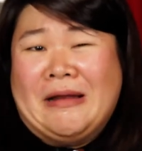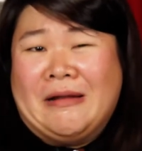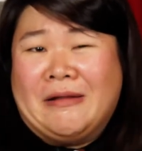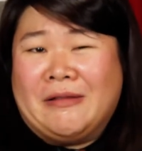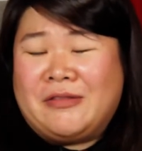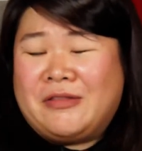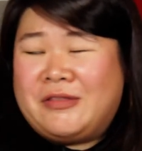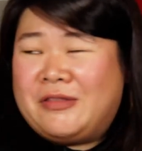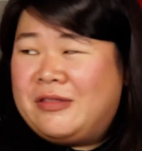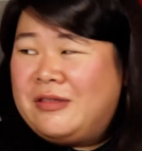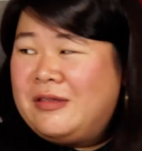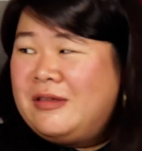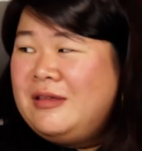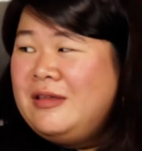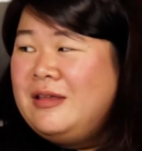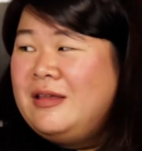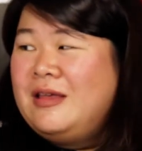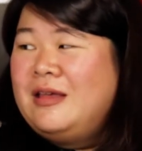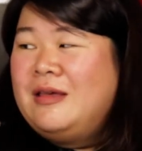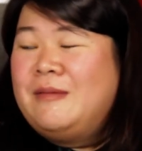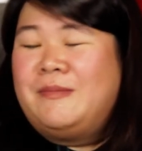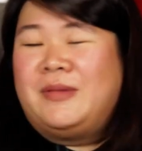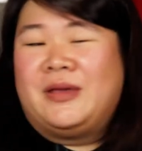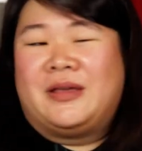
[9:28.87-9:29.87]
Okay.
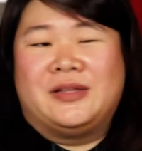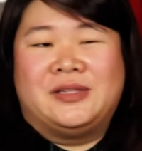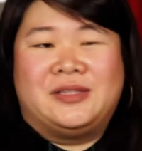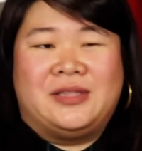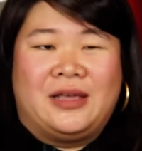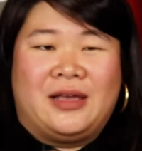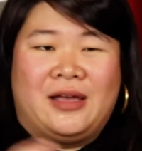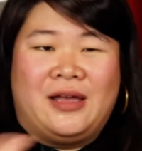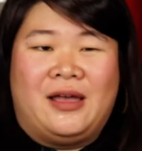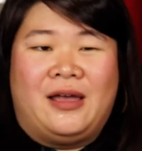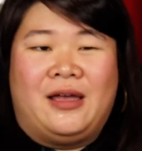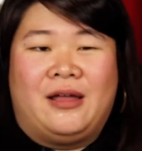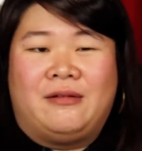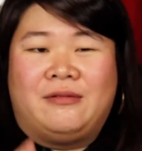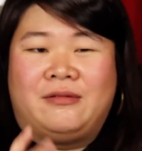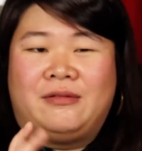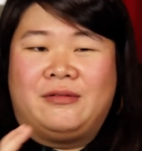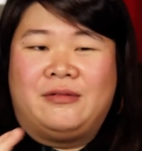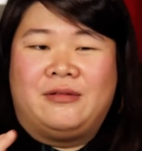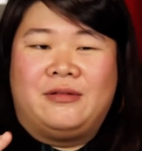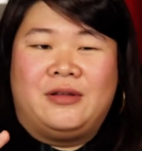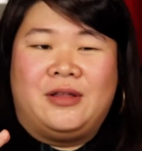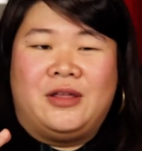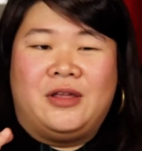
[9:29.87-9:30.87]
Oh, because they can't,
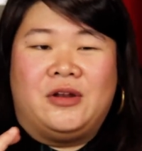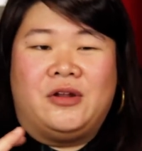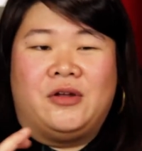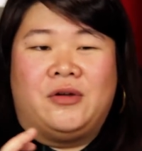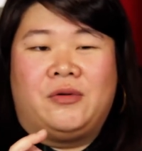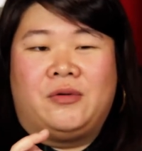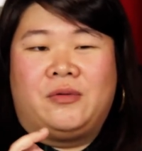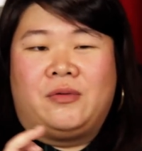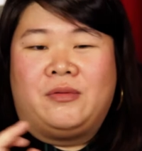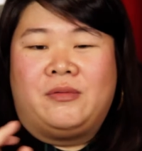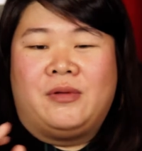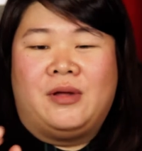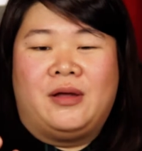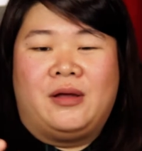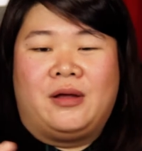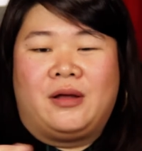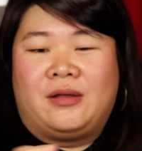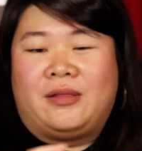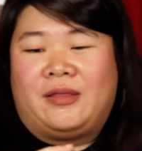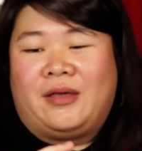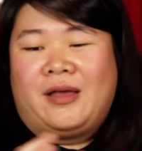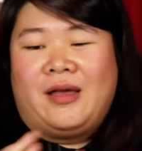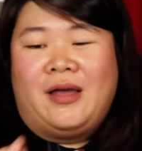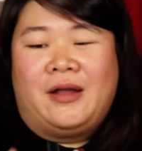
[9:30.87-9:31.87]
you know, uh,
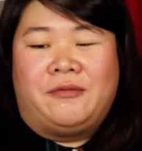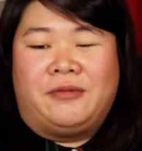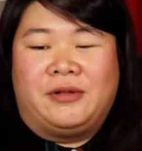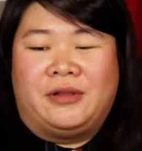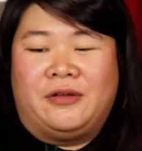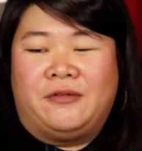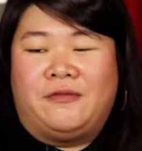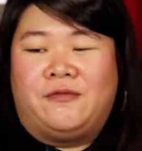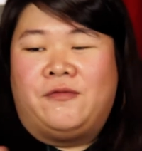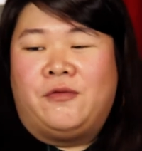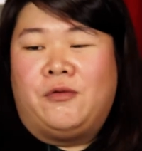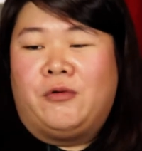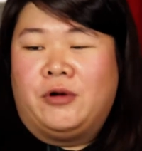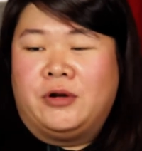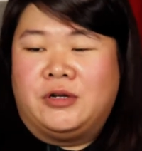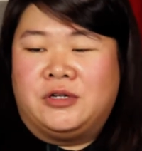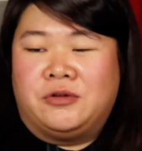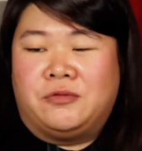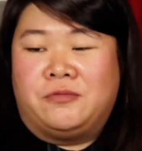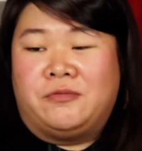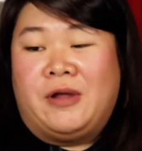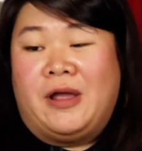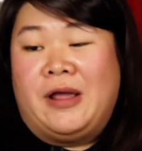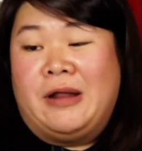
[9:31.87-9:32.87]
they can't really afford
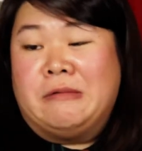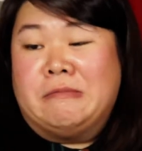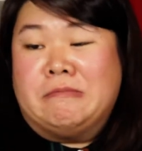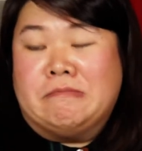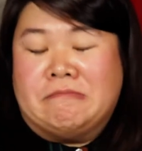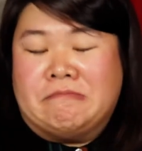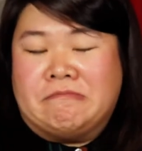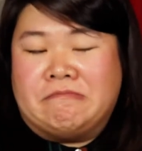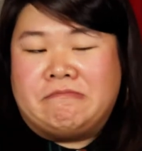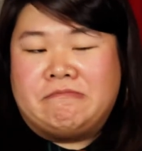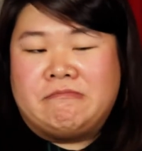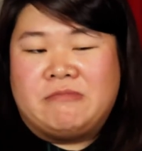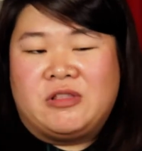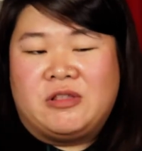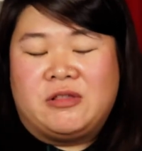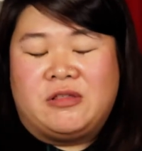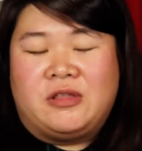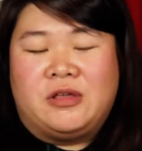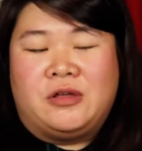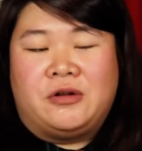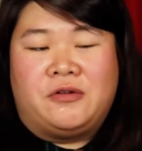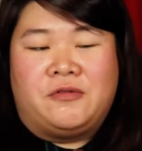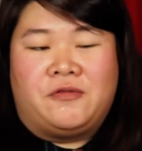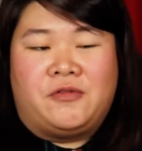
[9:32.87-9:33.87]
to rent right. the
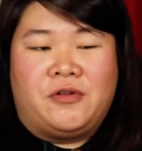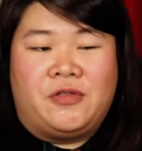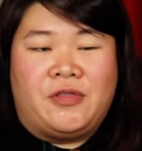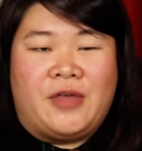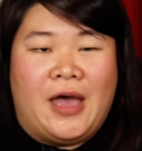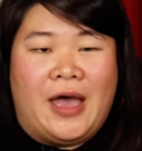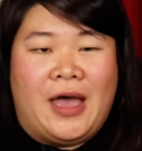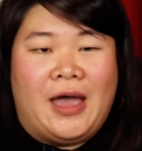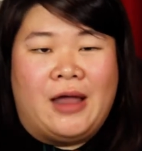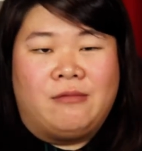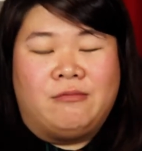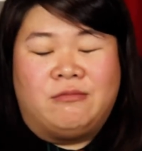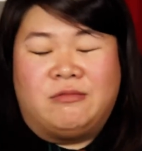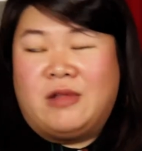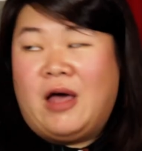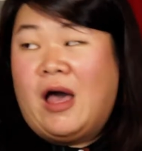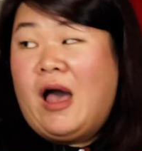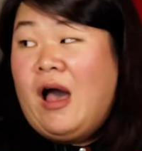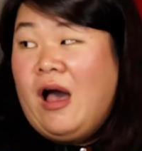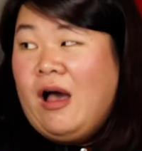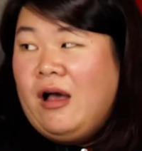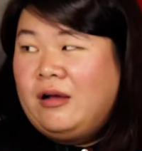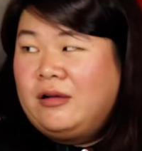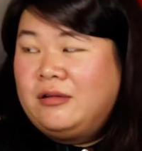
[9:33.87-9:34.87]
theater yeah. for that
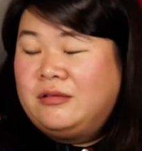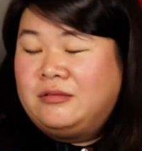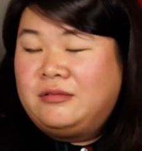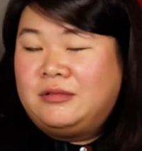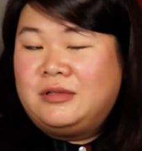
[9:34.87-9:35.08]
long.